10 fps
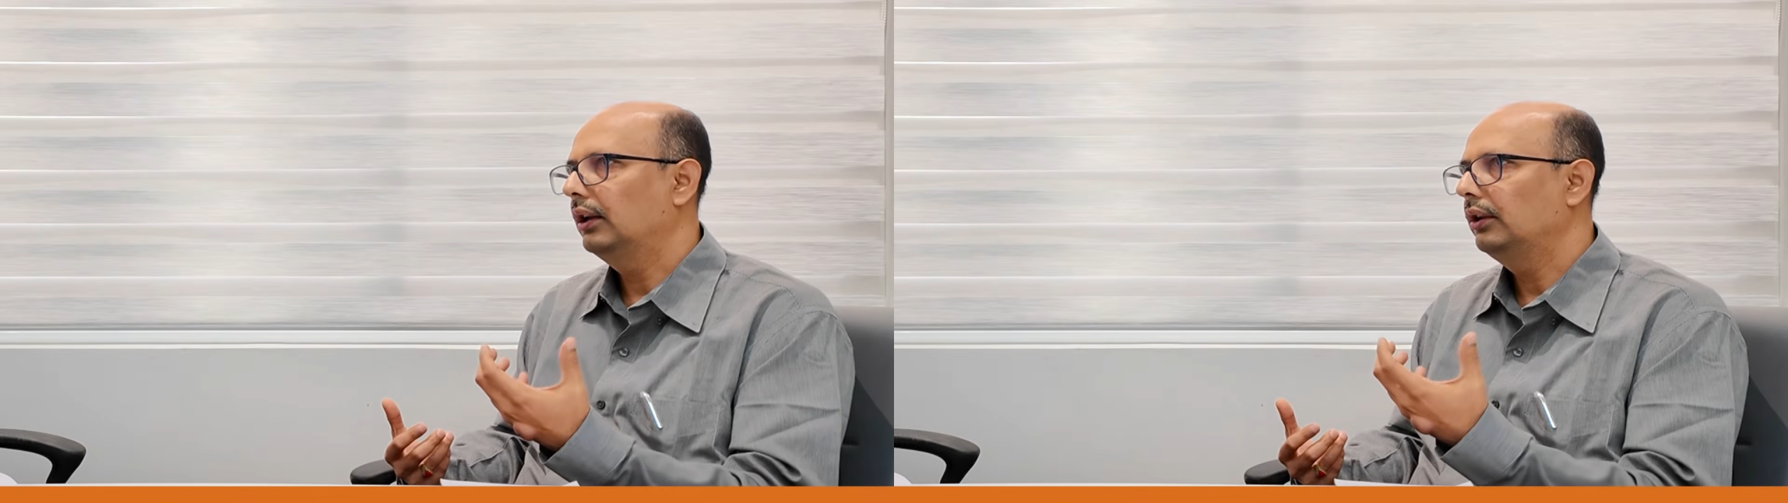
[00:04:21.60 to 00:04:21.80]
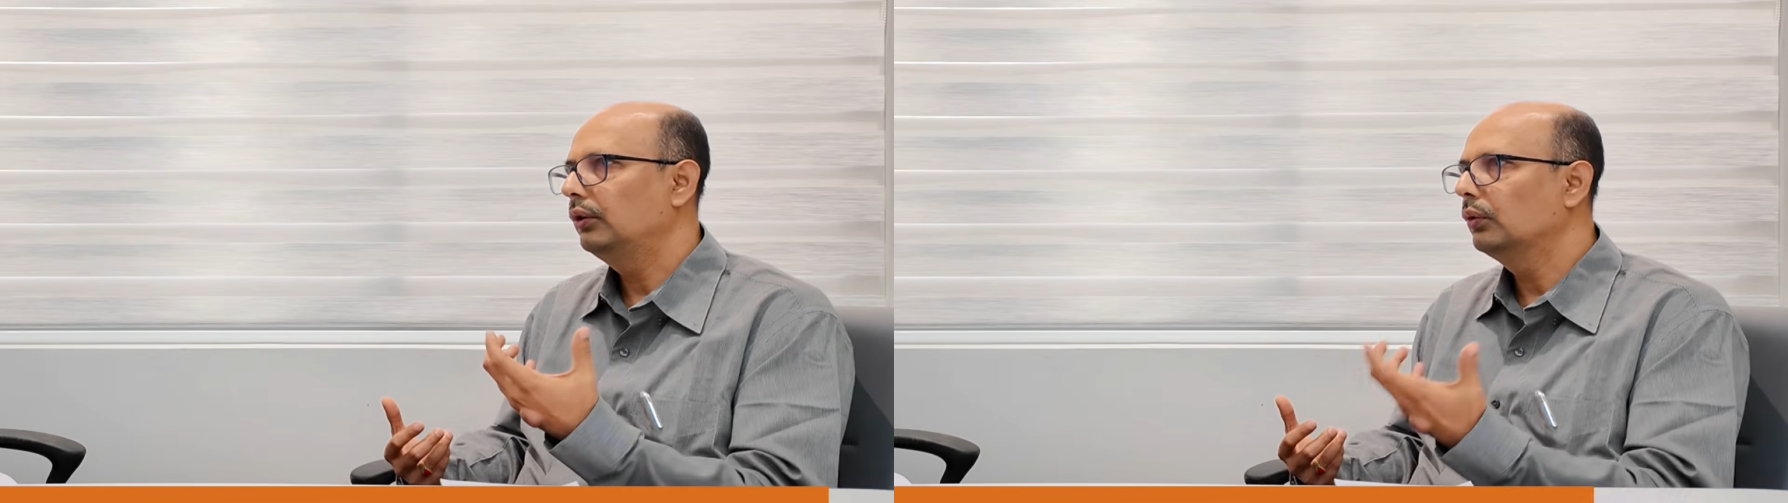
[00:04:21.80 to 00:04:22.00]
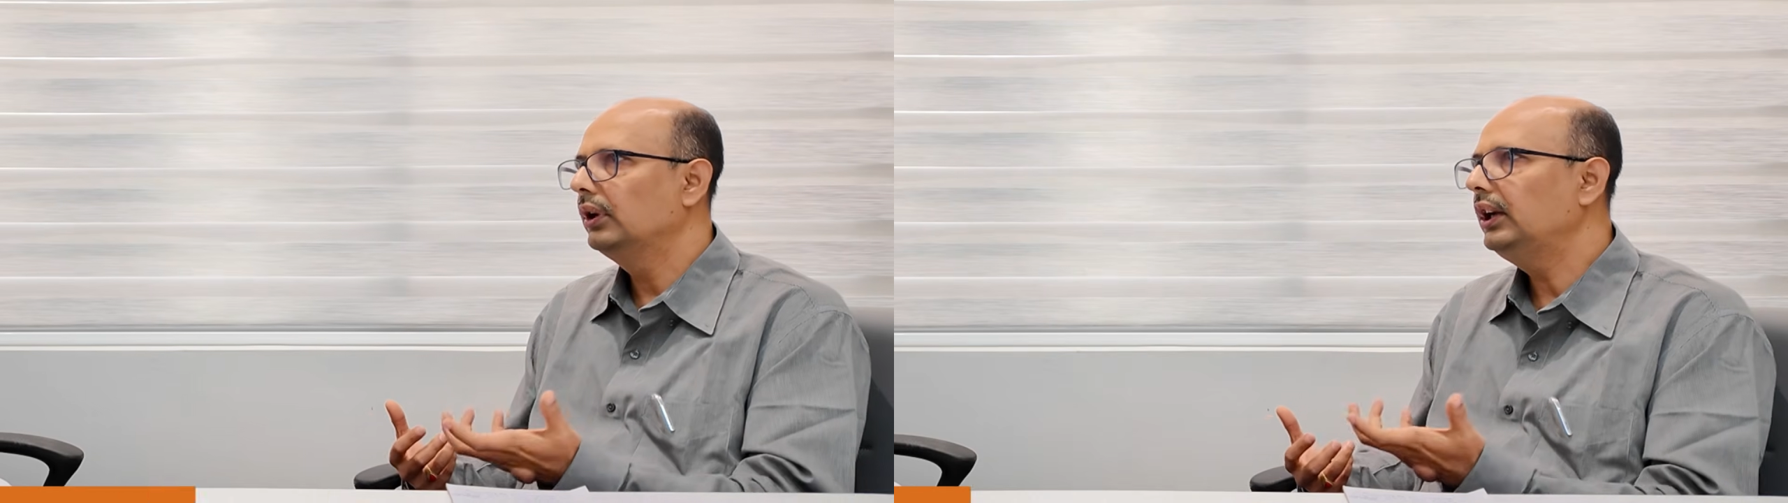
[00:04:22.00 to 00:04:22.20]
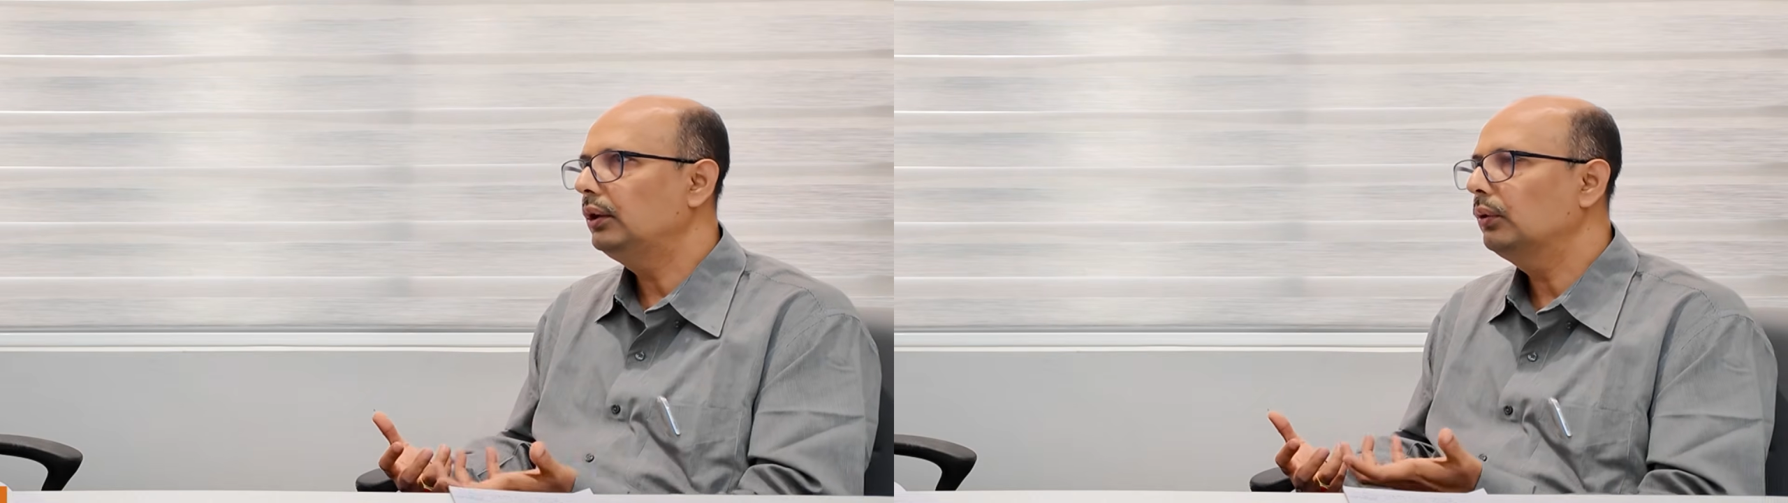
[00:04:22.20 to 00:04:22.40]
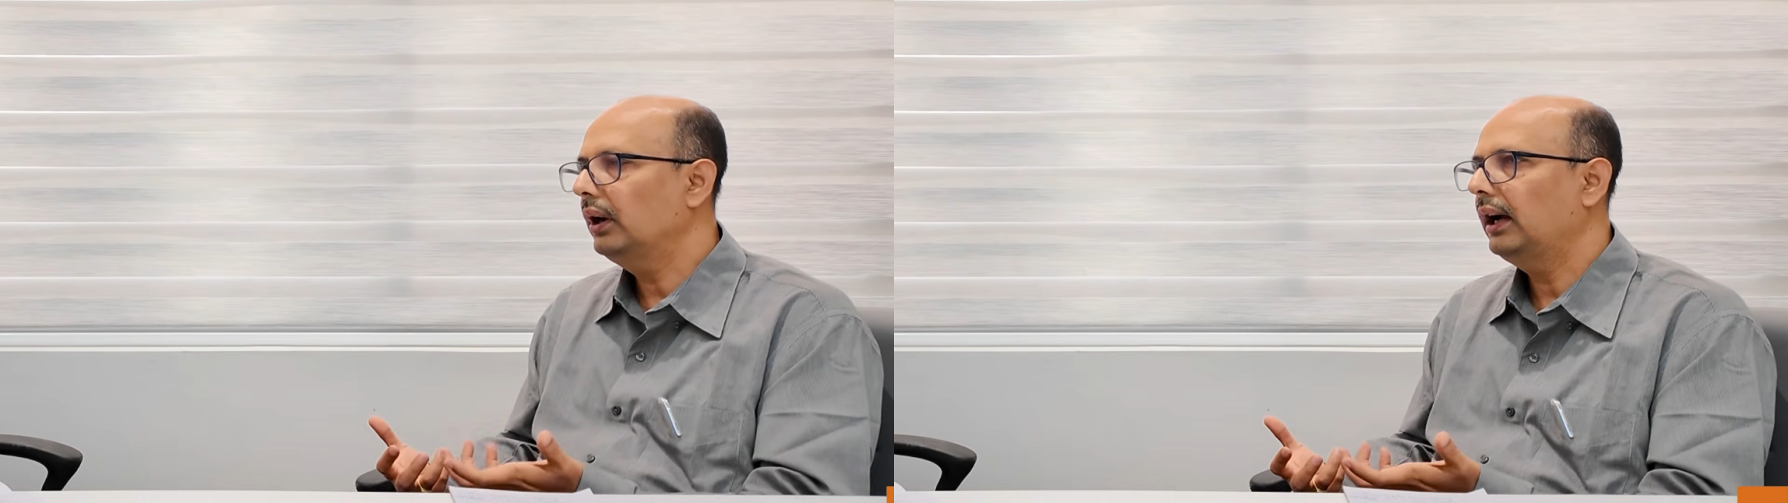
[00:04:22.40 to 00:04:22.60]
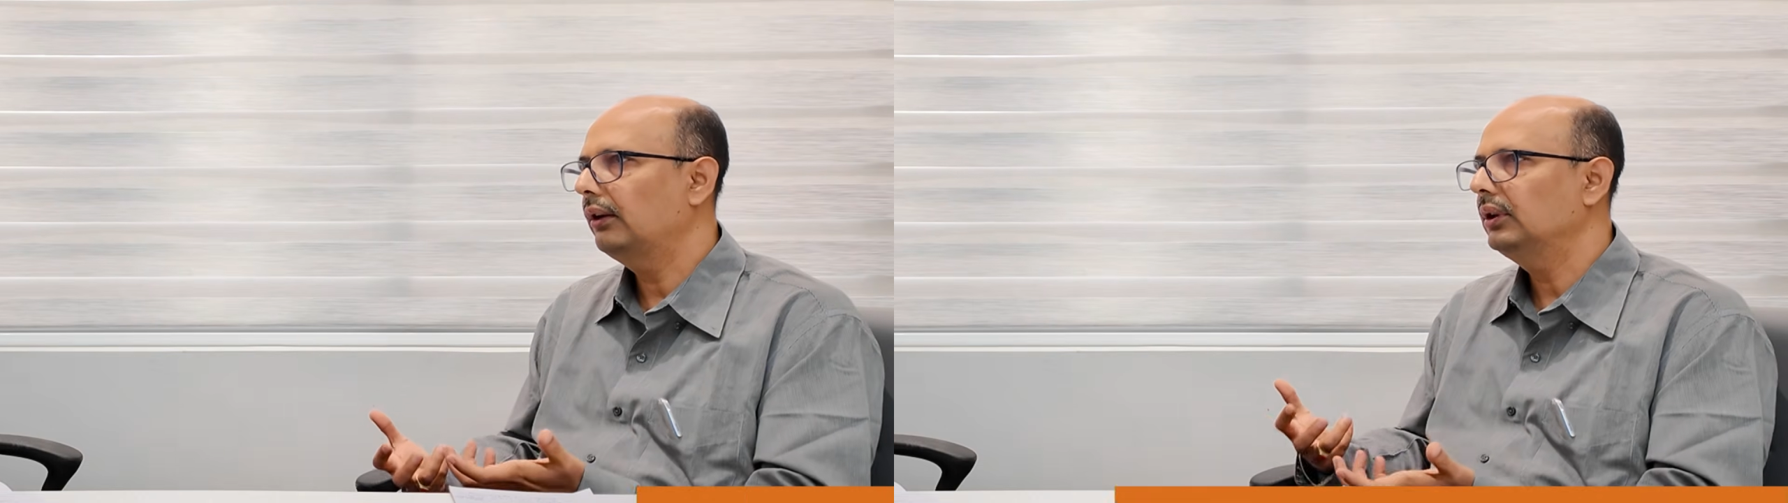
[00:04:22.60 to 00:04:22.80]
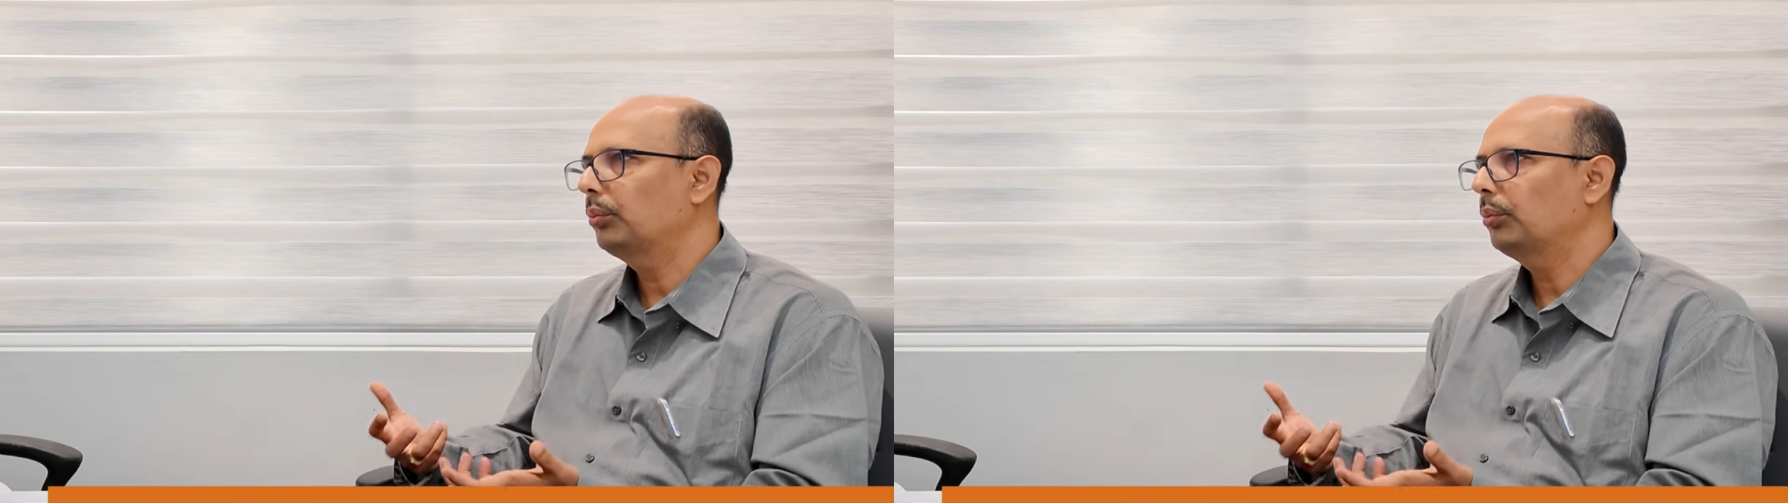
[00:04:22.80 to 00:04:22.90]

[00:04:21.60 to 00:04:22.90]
you need to have the